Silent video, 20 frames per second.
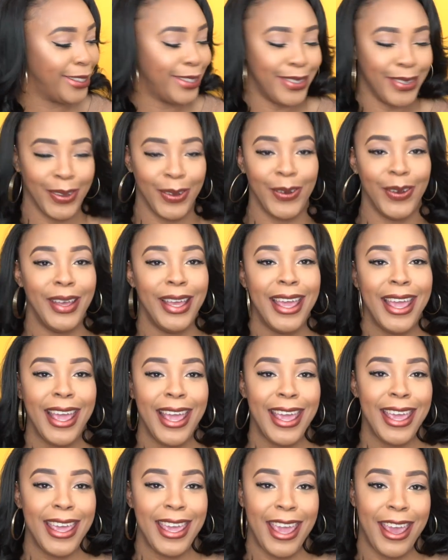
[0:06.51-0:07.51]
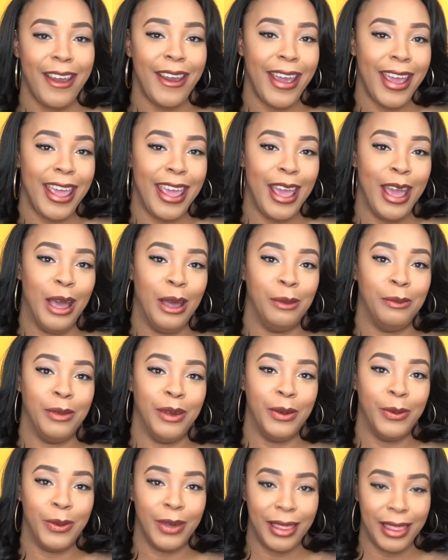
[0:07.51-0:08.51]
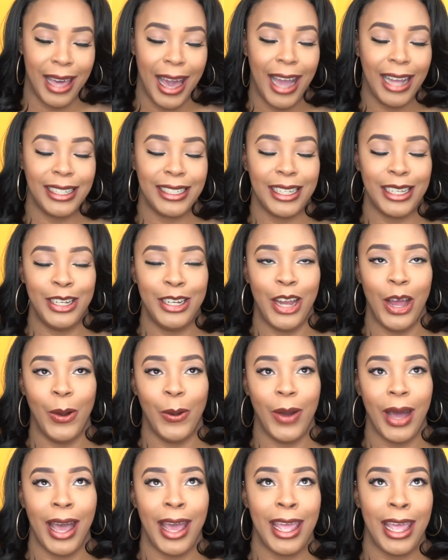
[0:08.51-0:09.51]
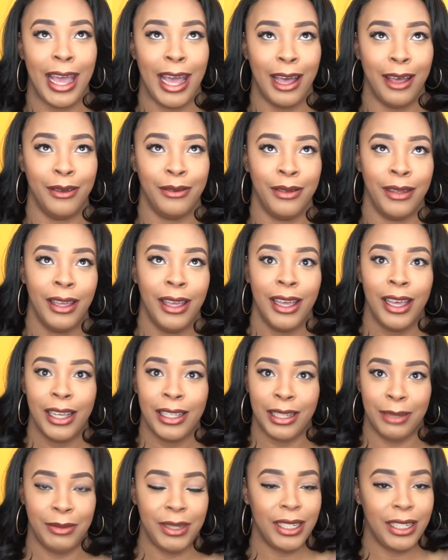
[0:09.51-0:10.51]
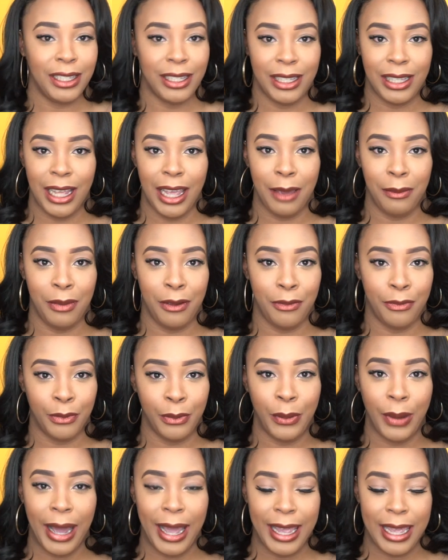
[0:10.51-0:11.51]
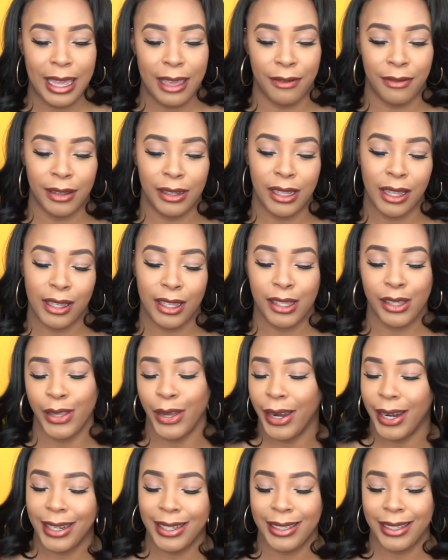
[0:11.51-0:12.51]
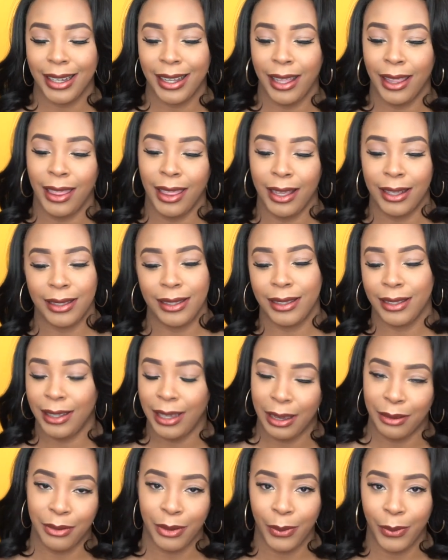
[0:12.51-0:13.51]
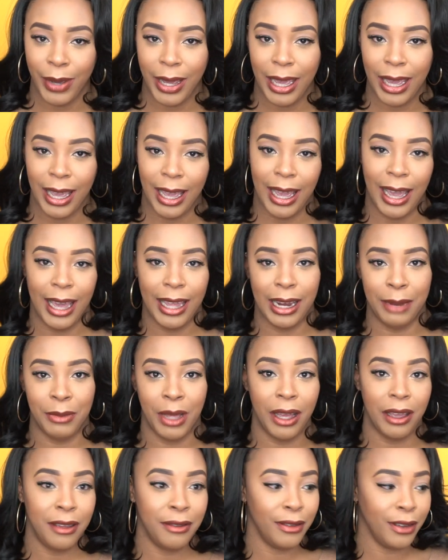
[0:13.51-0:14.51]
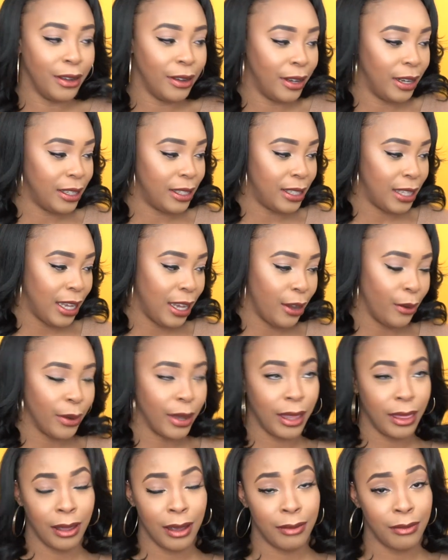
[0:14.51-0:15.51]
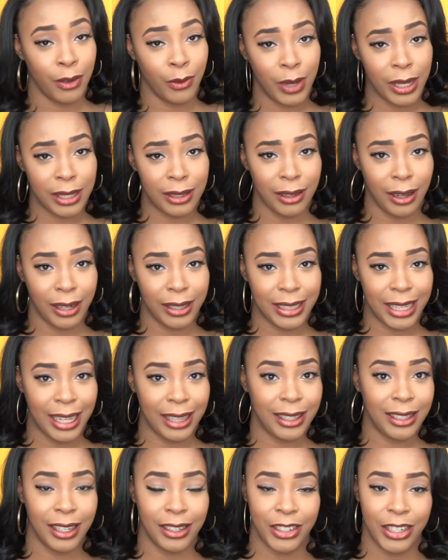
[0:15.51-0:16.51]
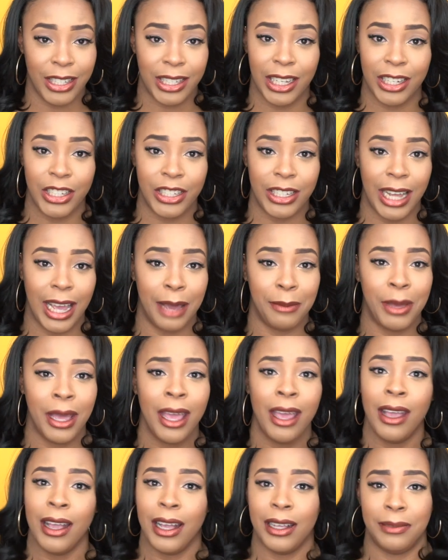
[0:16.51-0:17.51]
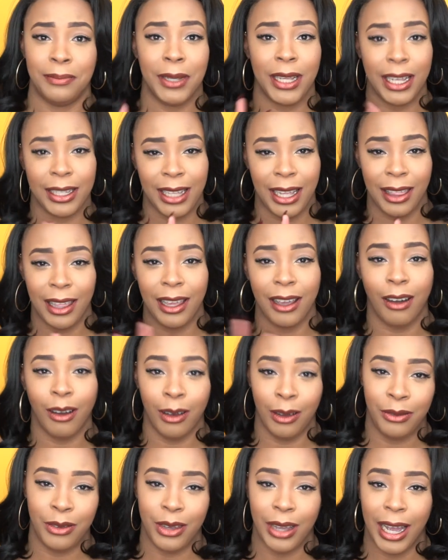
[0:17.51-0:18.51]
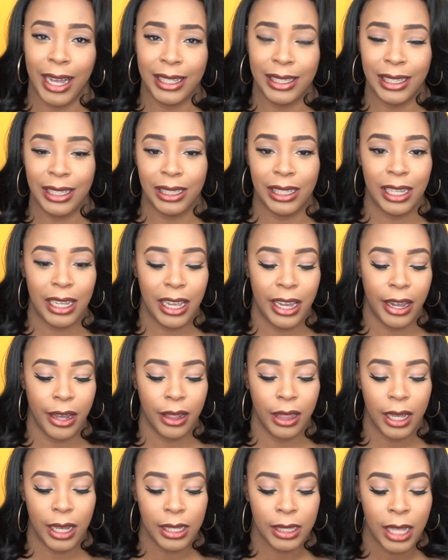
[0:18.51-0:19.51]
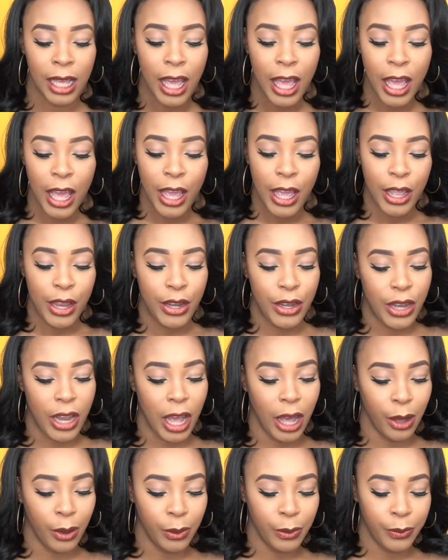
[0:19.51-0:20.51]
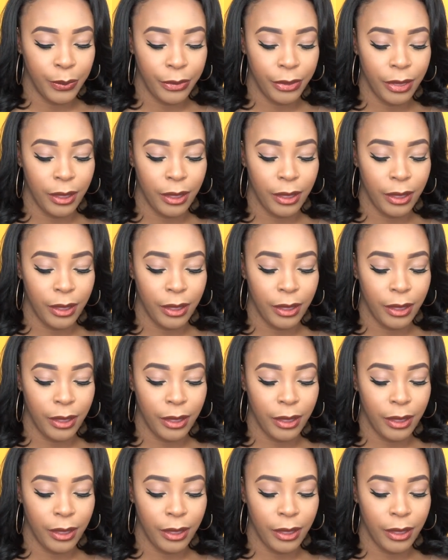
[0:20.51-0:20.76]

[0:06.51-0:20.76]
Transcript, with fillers: so here I am with that. No, I have something to say before I even start this giveaway, and I'm not even going to say, okay, the giveaway starts at such and such time, cause, because I think all of you guys need to hear this. No,